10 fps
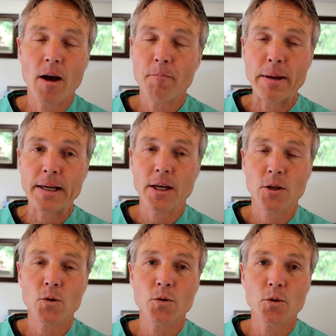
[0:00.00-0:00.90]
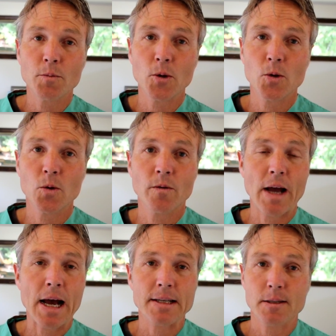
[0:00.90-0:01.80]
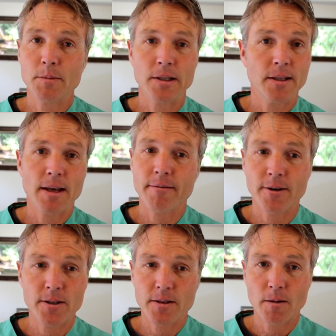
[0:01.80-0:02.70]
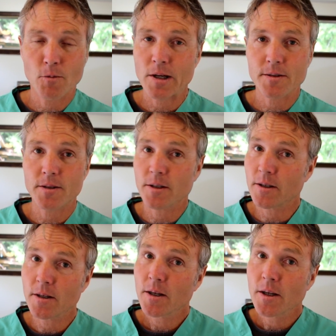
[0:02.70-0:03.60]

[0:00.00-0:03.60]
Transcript: many a YouTuber who have asked me that very same question.